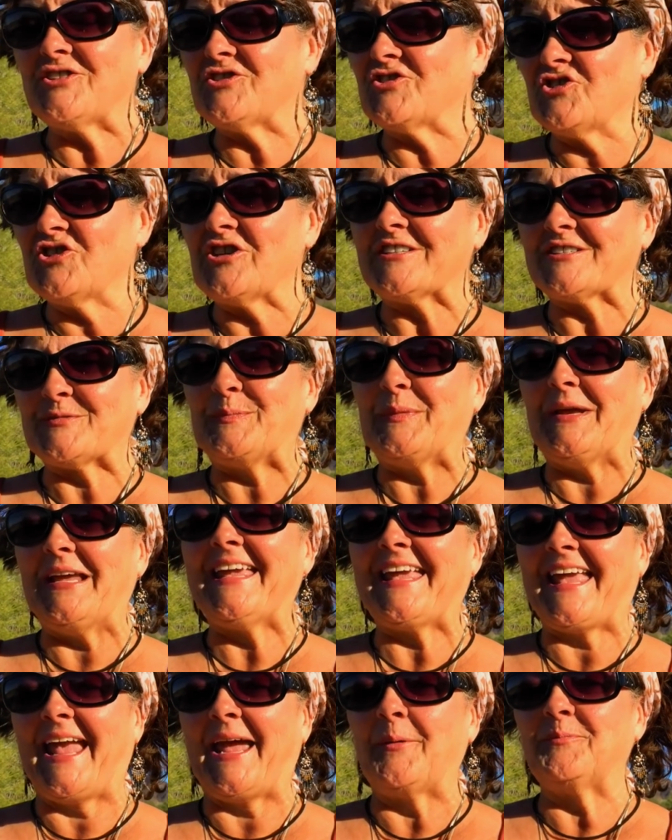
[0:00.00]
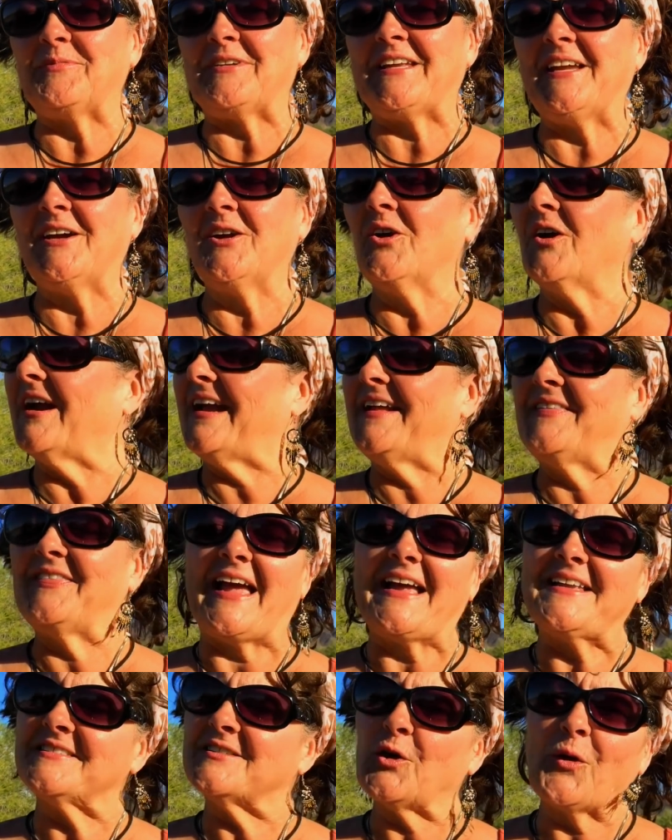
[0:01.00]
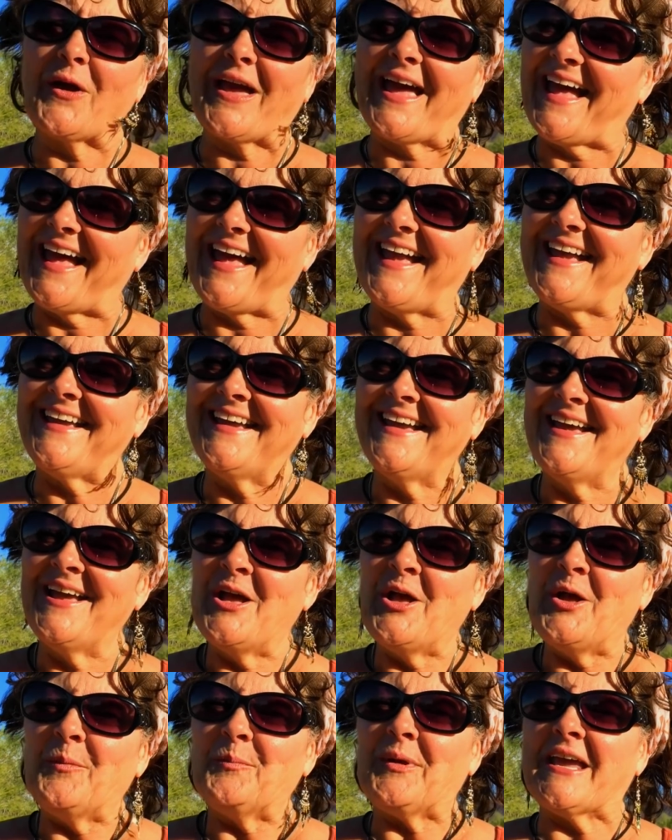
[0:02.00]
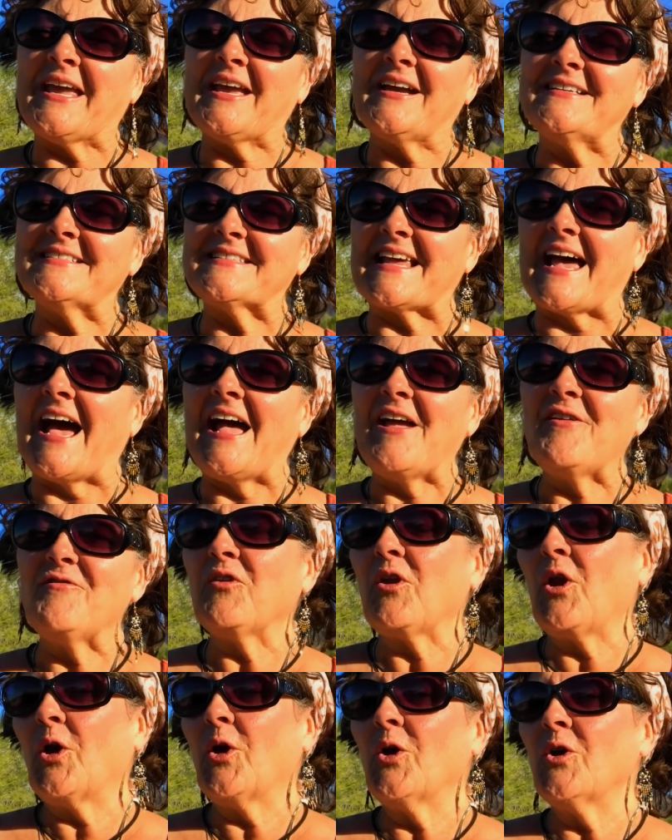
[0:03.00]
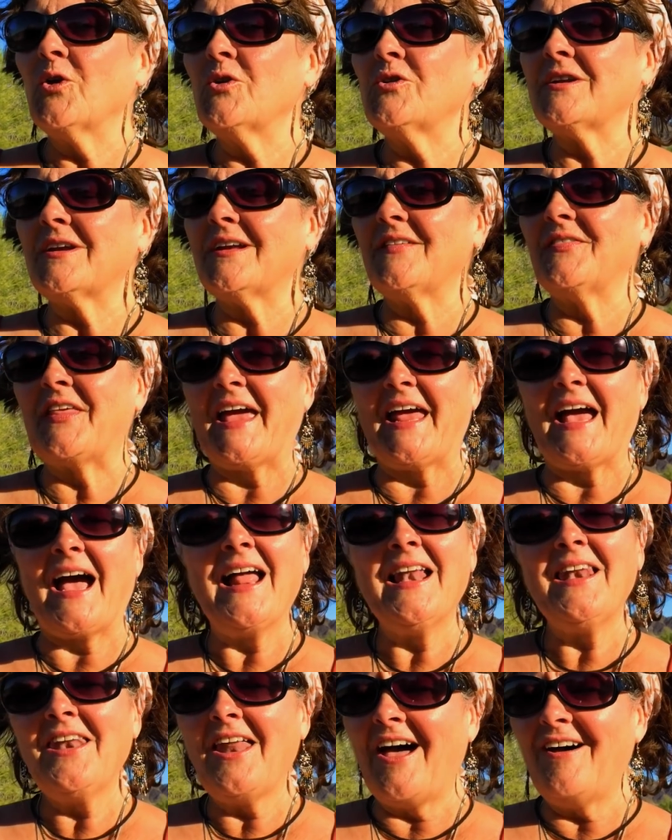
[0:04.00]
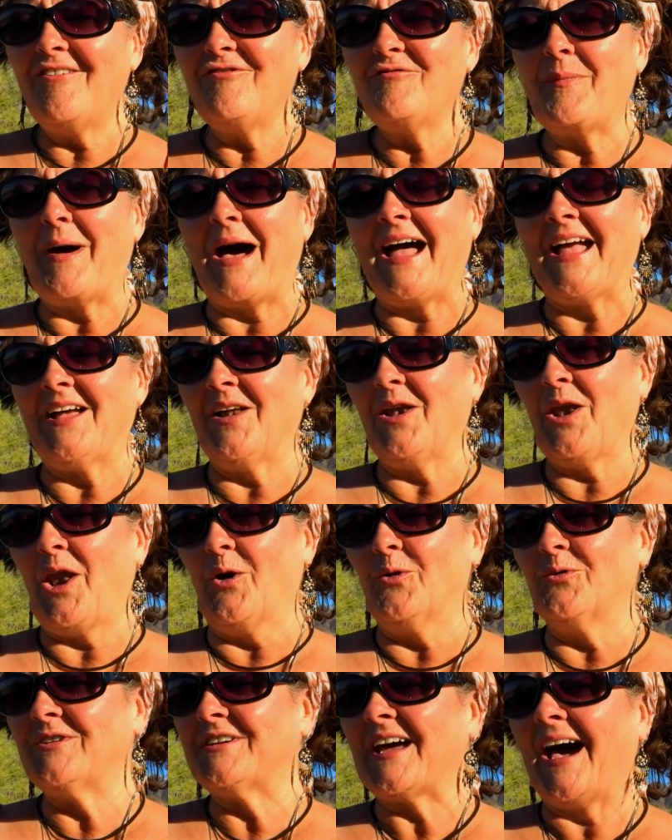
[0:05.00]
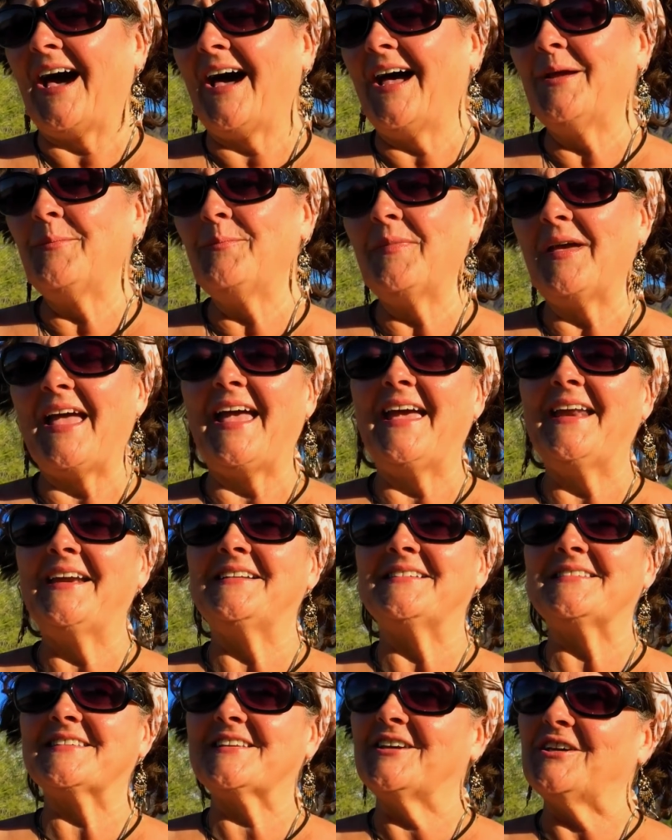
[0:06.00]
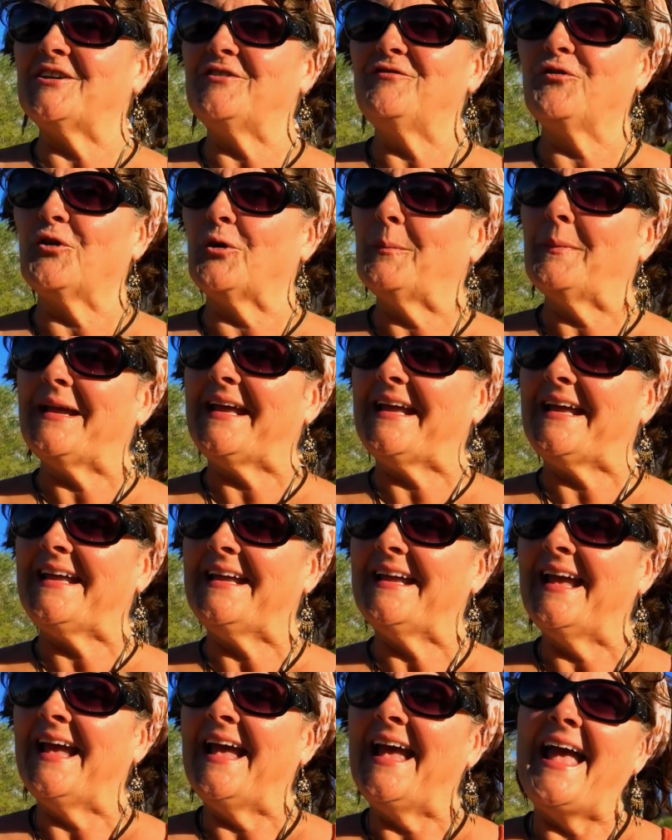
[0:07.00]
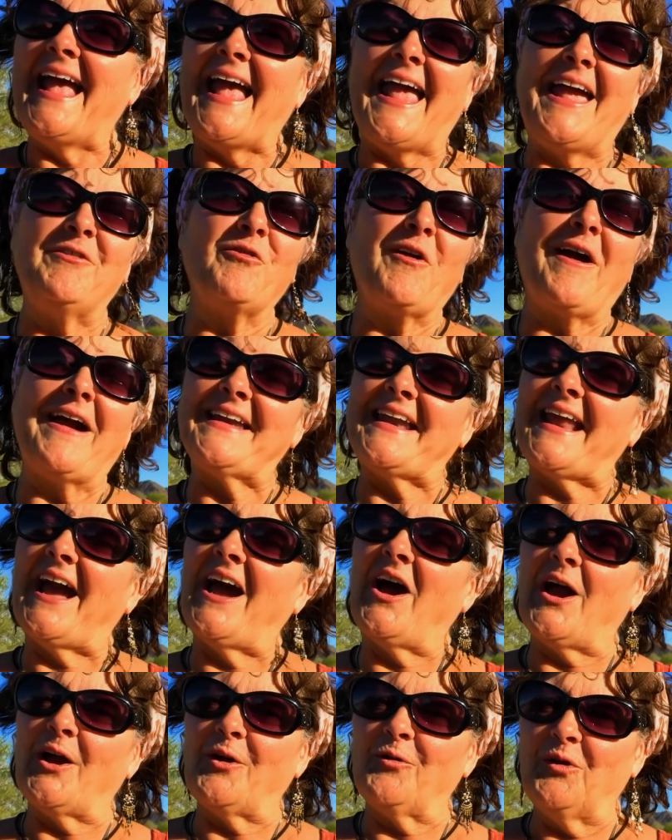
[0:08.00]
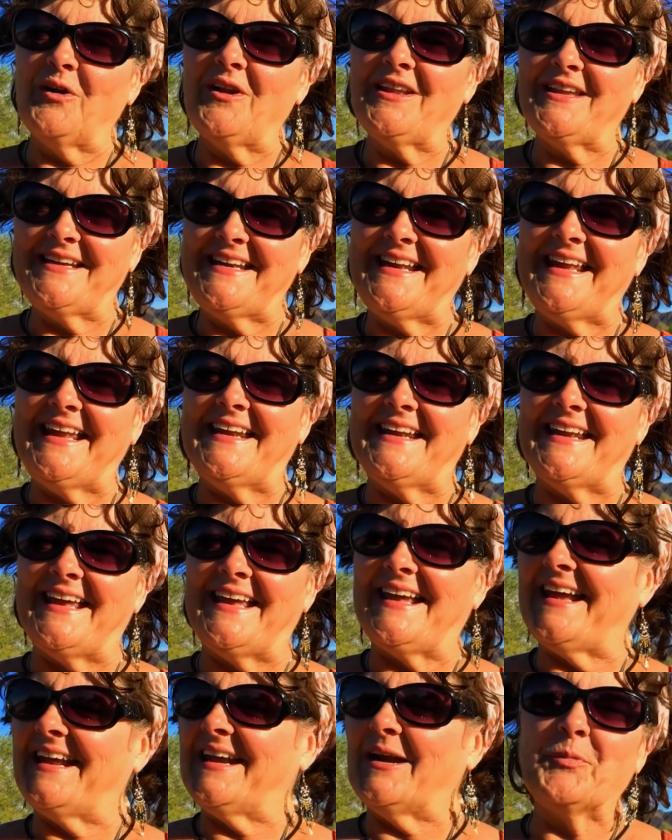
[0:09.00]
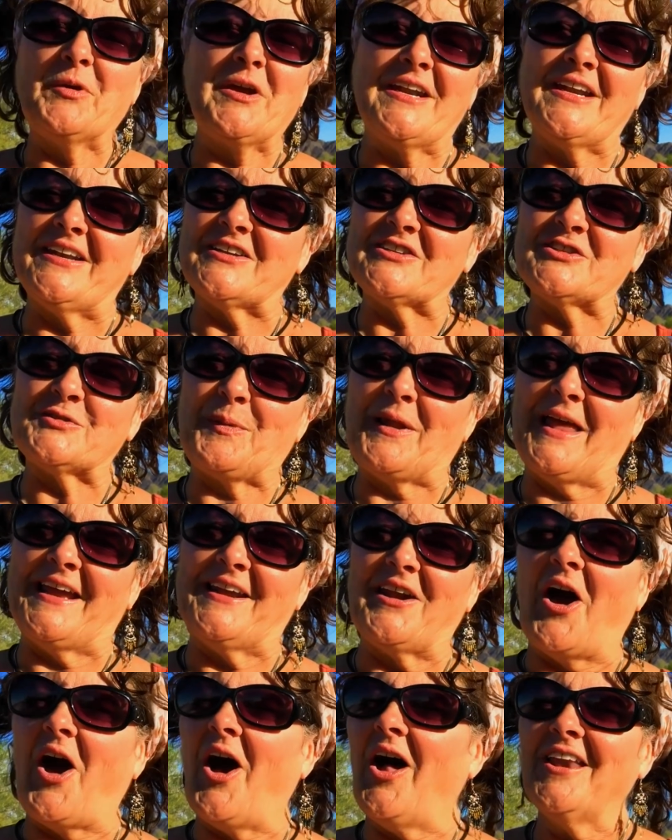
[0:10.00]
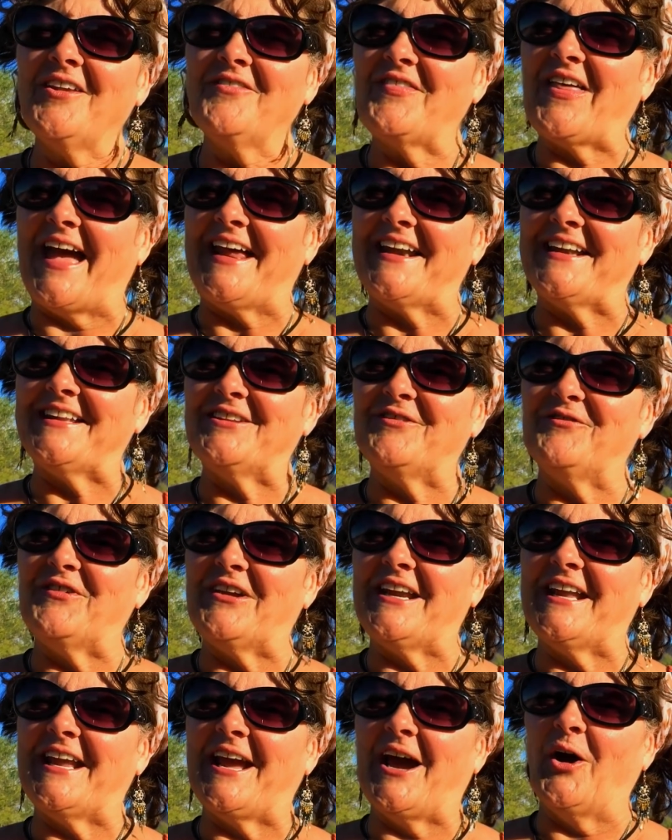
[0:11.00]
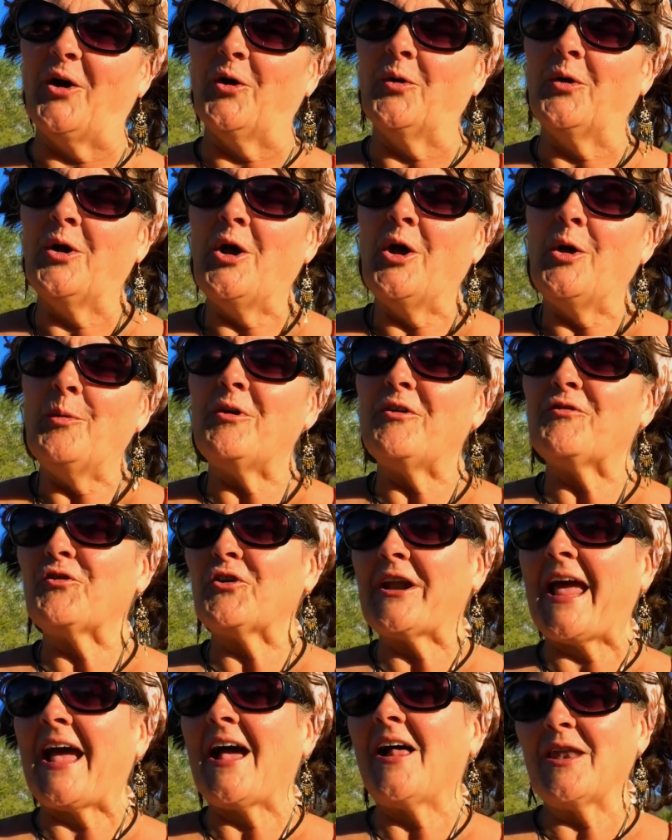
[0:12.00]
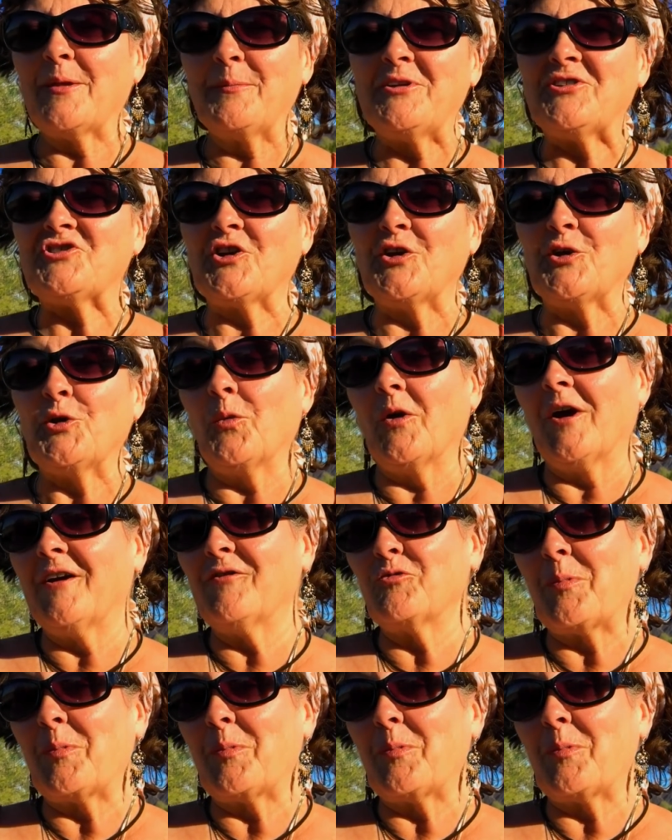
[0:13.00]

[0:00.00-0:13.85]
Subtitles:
it's just me camped here, and that's okay because I've learned that I love my alone time and it's good for me. And right now I really need it, and I'm gonna explain all of that in the video. But for now, let me show you where